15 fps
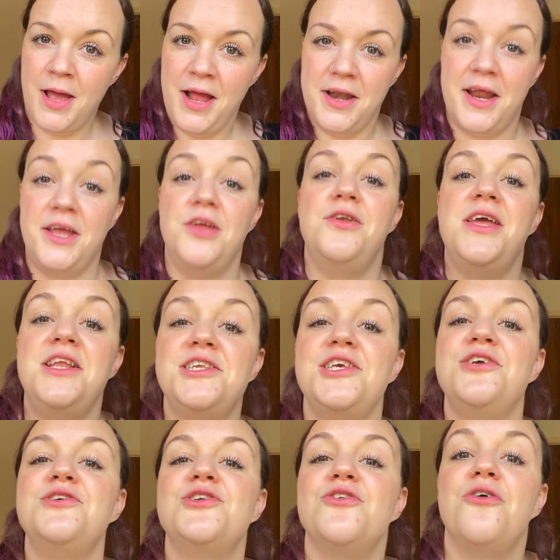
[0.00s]
Now, you need to
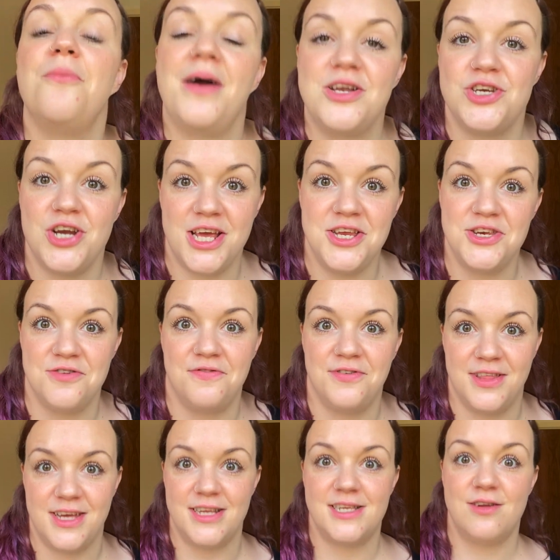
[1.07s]
use your imagination for
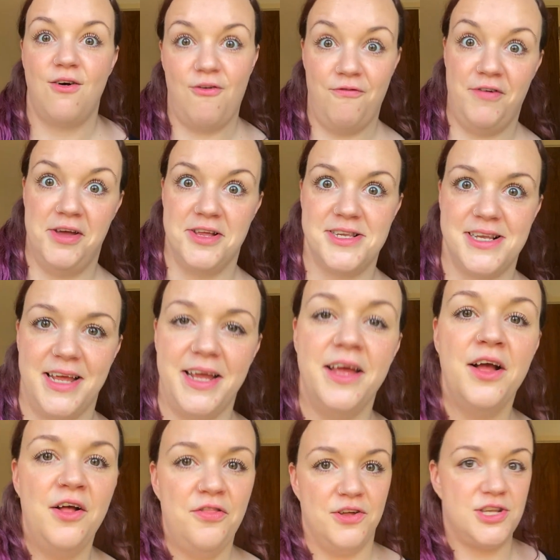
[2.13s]
this, obviously.
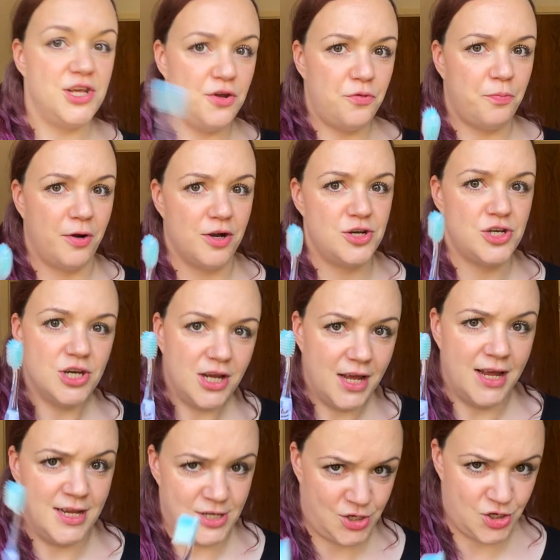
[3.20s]
The toothbrush
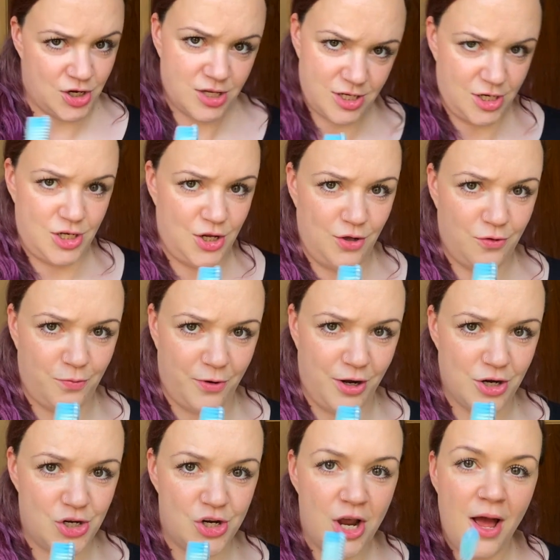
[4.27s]
is just a
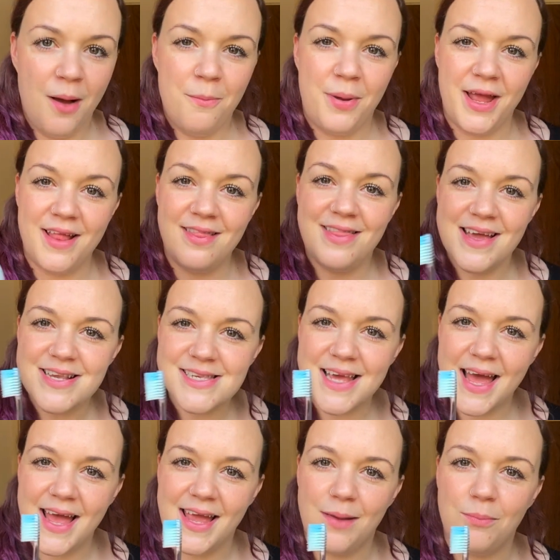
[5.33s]
toothbrush. But in this
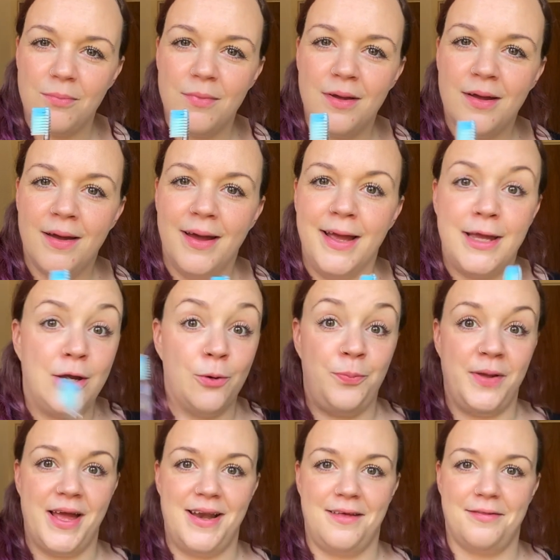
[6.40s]
game, it could
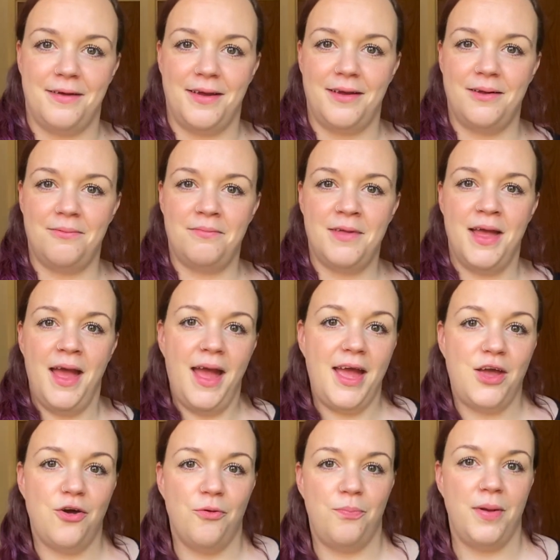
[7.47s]
be anything. It
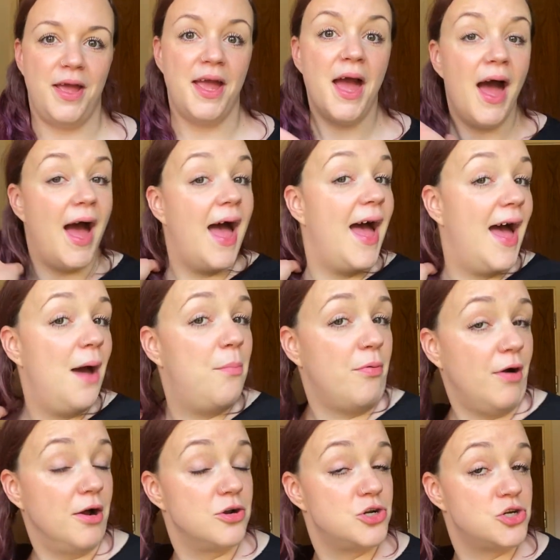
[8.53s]
could be a
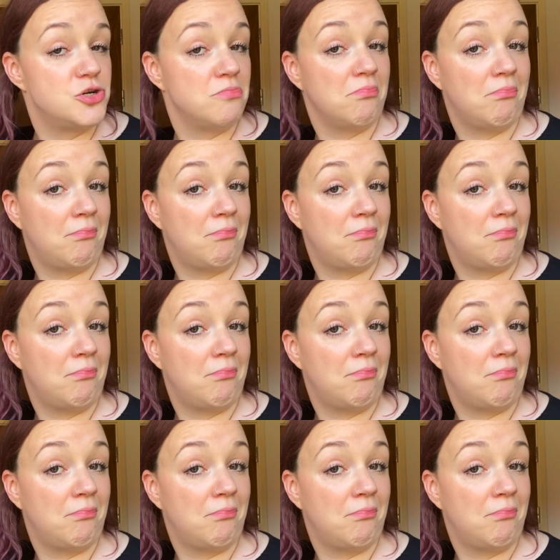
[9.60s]
hairbrush.